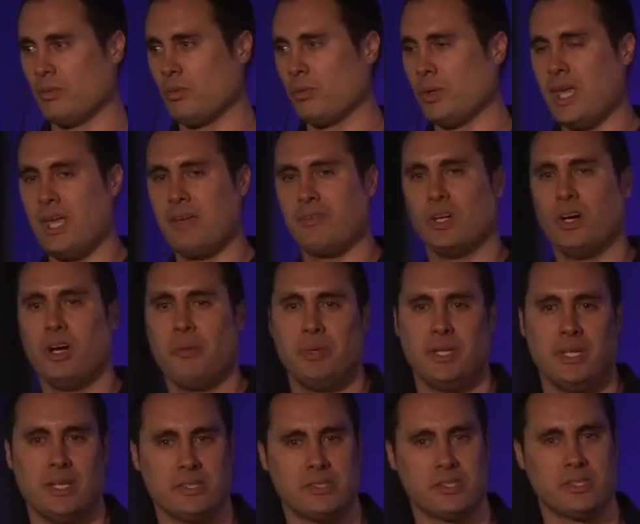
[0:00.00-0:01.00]
We have an
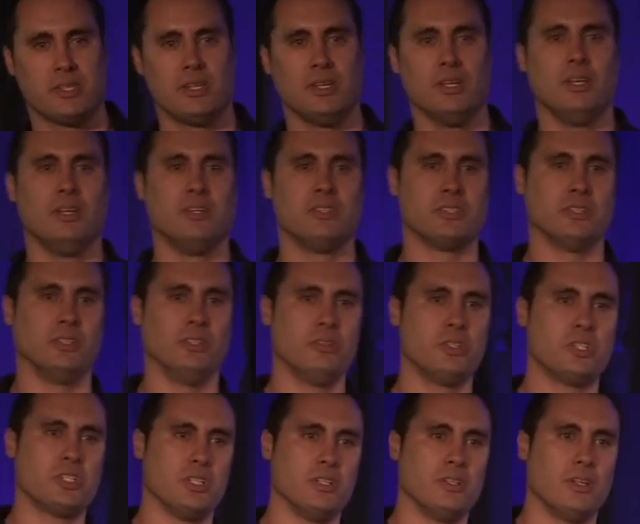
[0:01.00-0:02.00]
IPS
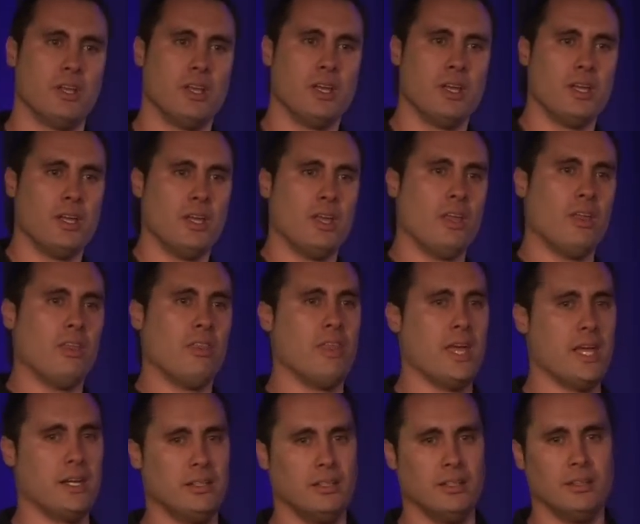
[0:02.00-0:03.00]
solution
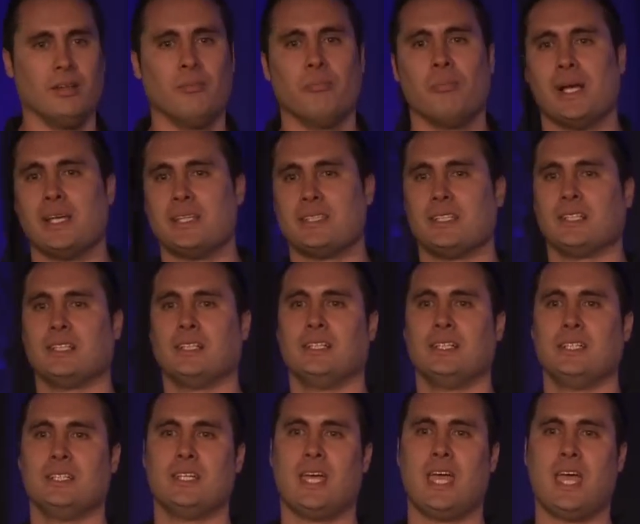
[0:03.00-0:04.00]
that
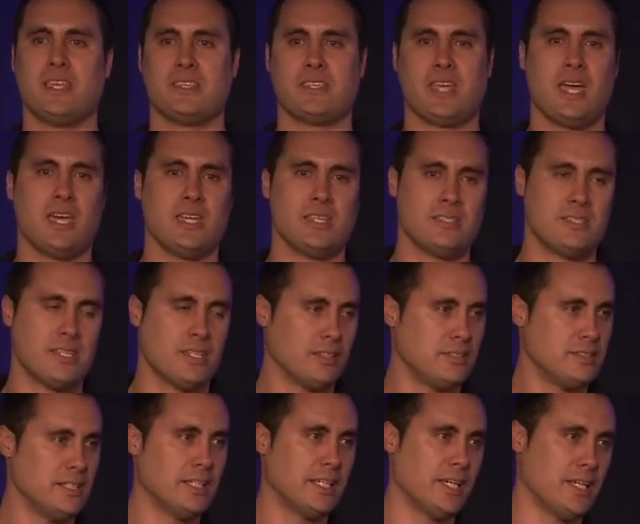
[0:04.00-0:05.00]
basically has a
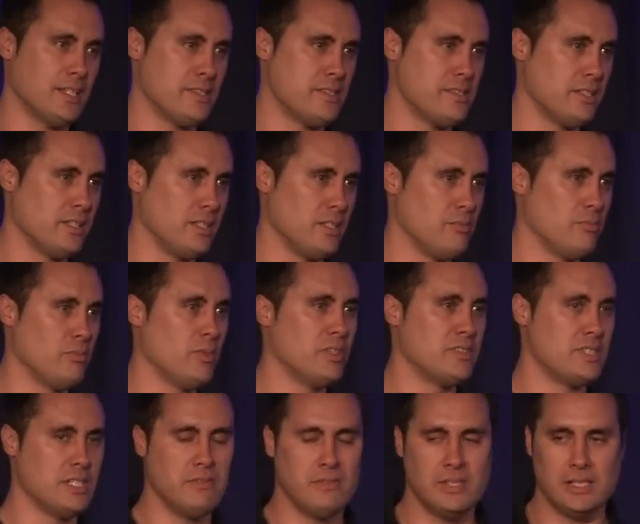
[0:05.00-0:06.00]
dedicated team,
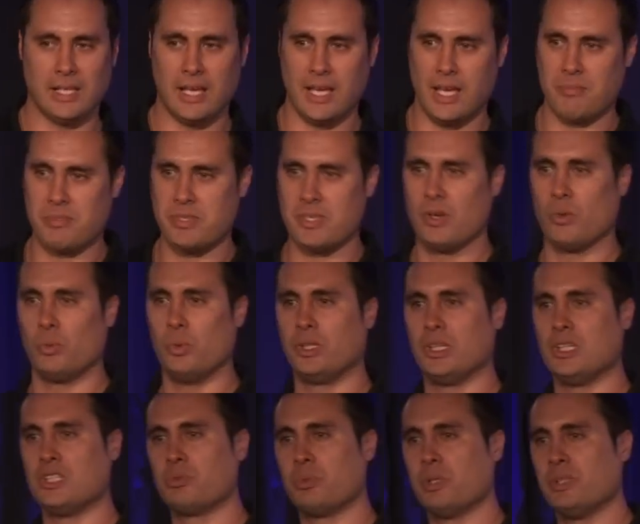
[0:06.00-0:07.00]
DV Labs,
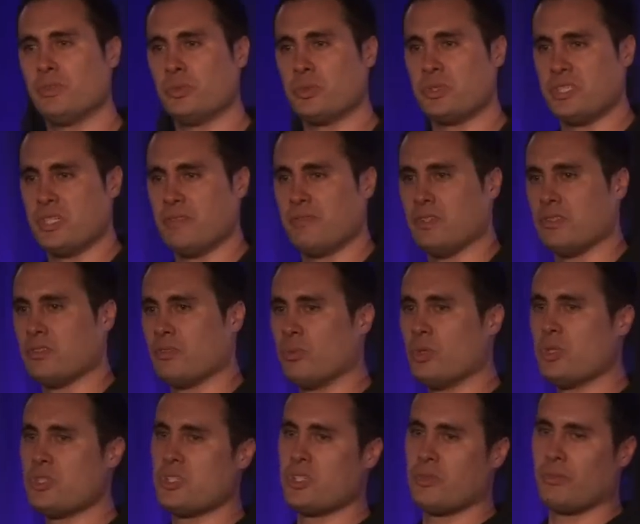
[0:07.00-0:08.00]
working 24/7,
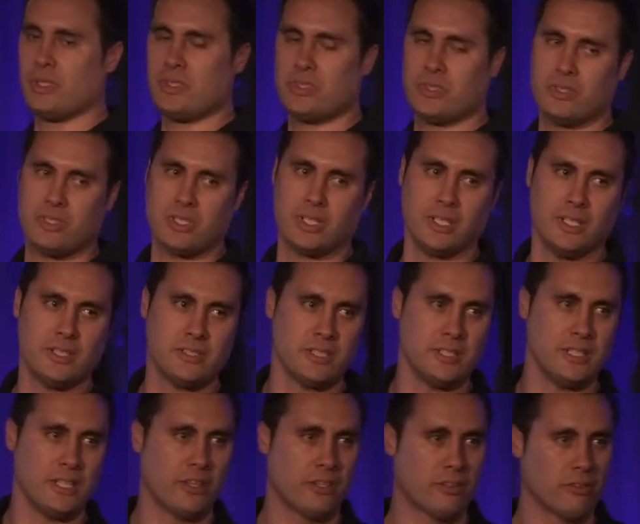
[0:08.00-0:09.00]
researching
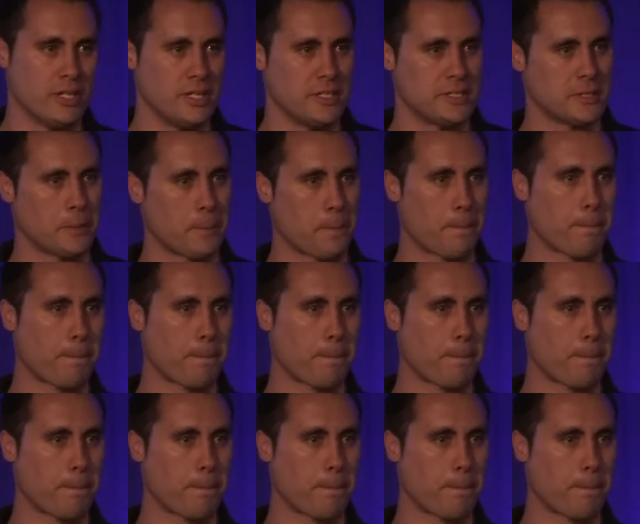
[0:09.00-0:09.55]
internet threats.